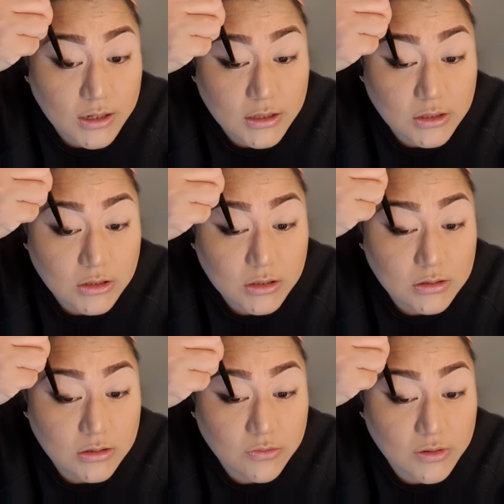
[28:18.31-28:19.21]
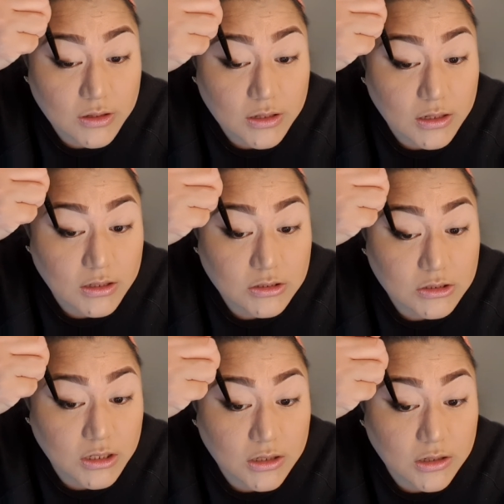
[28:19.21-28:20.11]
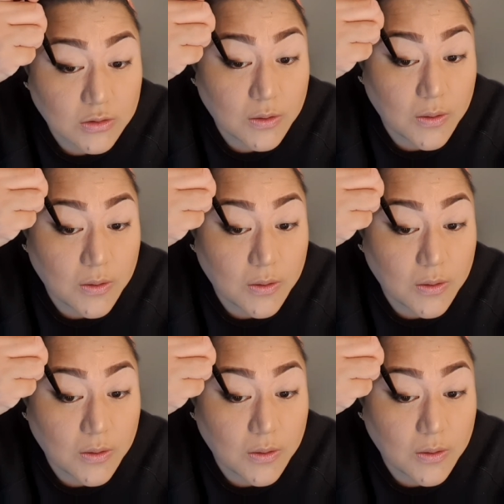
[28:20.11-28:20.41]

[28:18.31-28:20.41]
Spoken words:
edges of that eyeshadow.